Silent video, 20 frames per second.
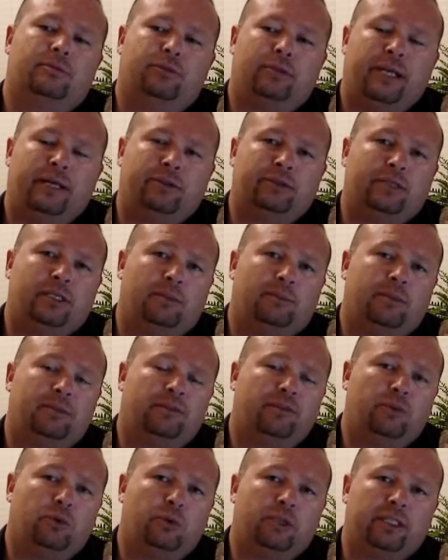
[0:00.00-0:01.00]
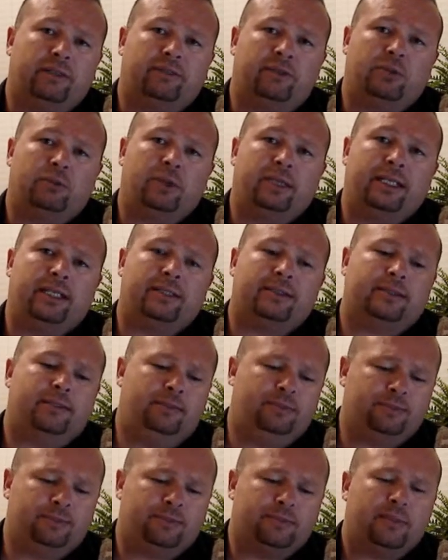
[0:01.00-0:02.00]
rounds up the four different ways.
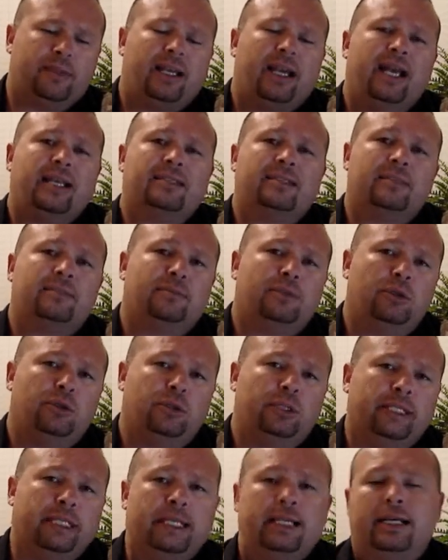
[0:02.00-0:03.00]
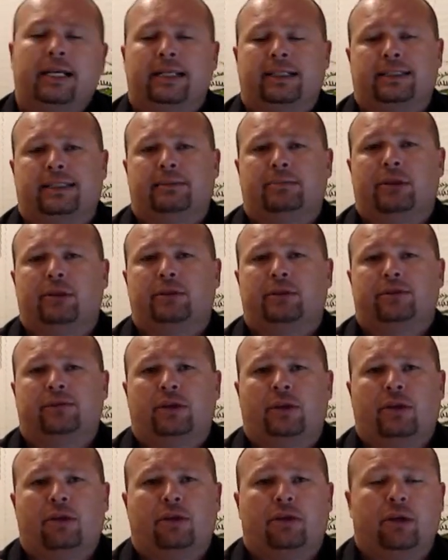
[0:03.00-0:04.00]
As an employee, like I said, most of
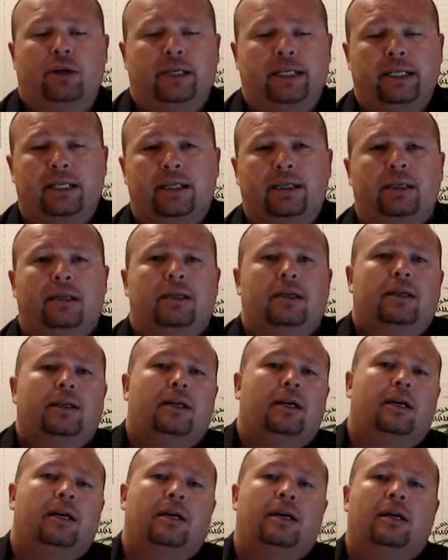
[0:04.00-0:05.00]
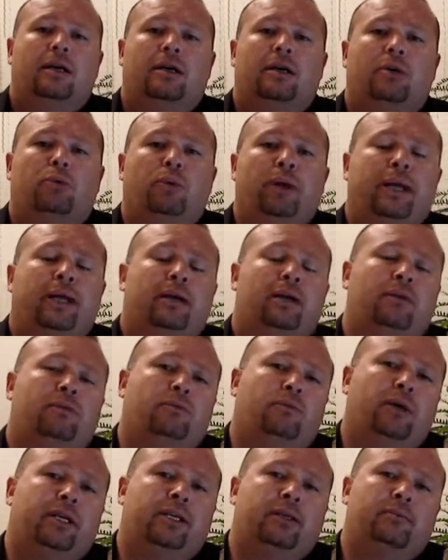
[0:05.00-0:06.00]
y'all are already aware of
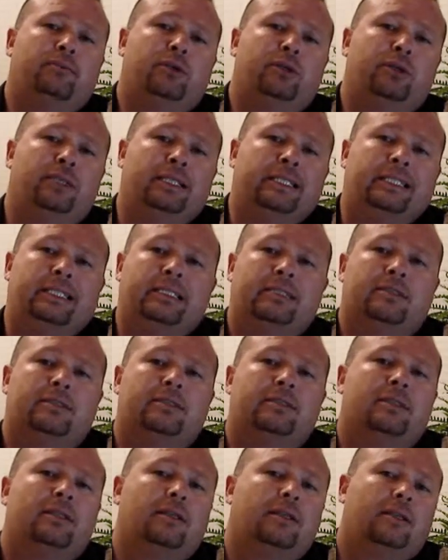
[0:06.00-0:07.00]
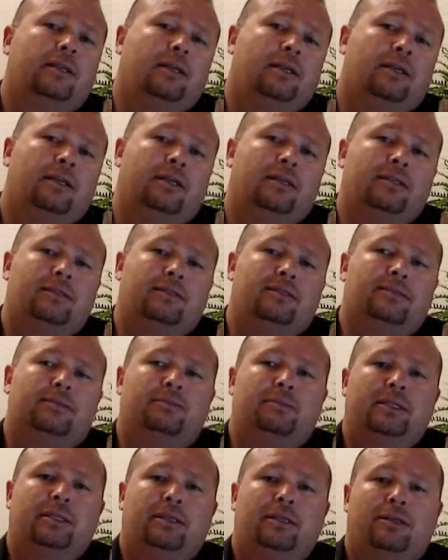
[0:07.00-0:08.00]
what an employee is
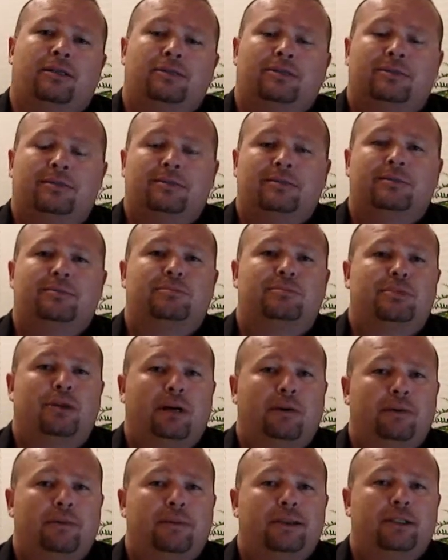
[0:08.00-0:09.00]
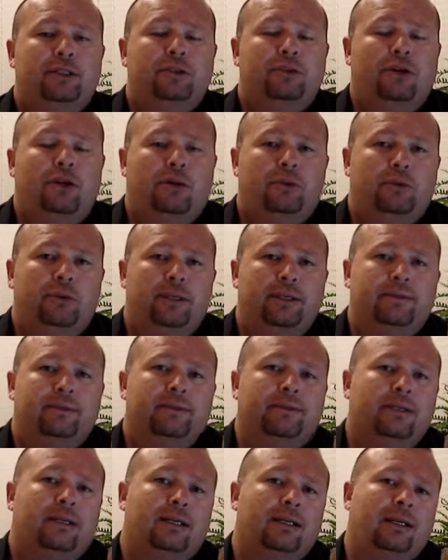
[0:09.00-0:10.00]
because probably you are one.
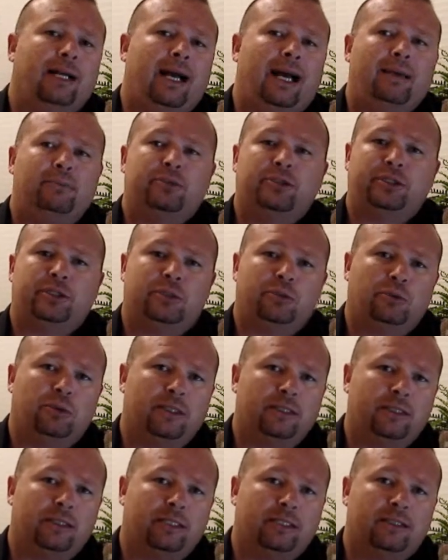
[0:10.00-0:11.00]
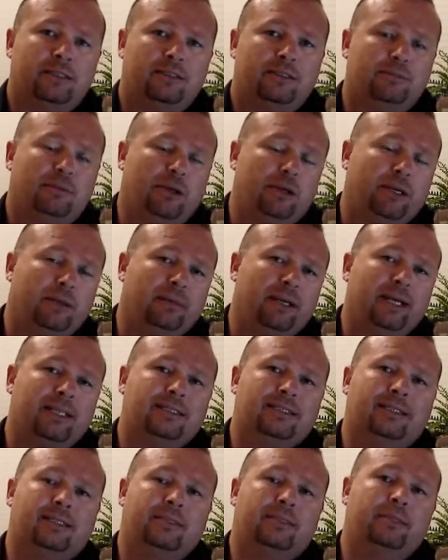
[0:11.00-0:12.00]
I'm still one in a small
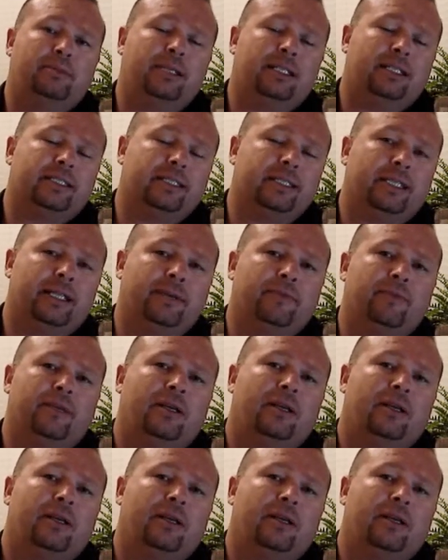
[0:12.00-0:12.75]
capacity in the military.